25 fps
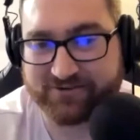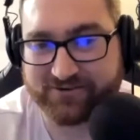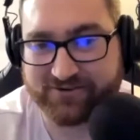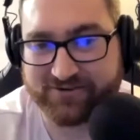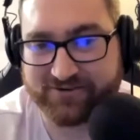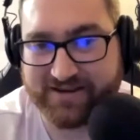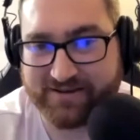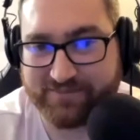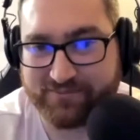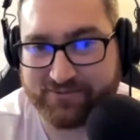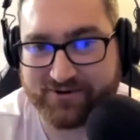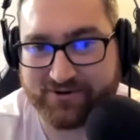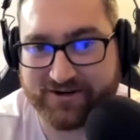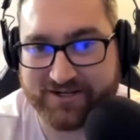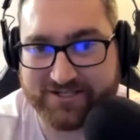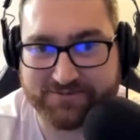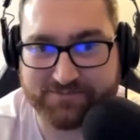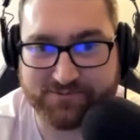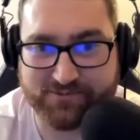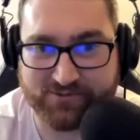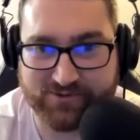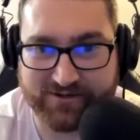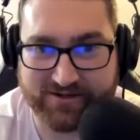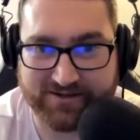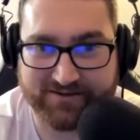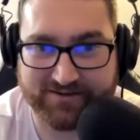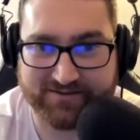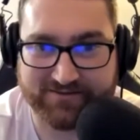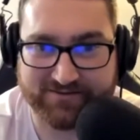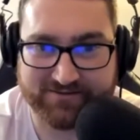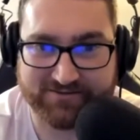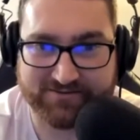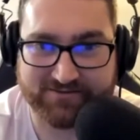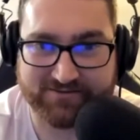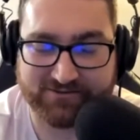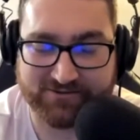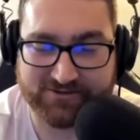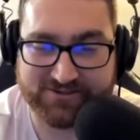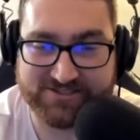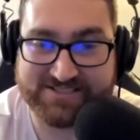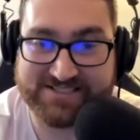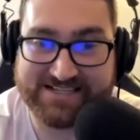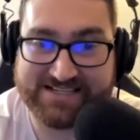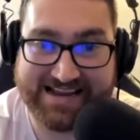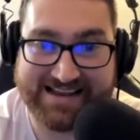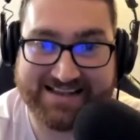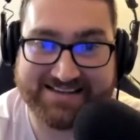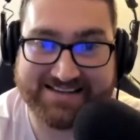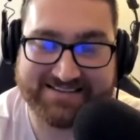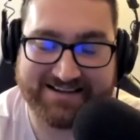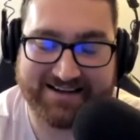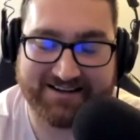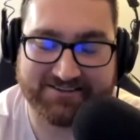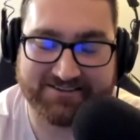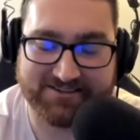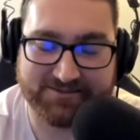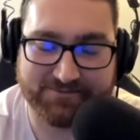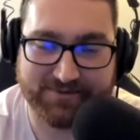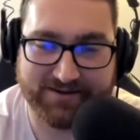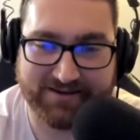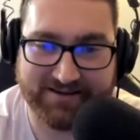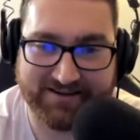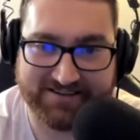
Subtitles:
and that price point stands out to me.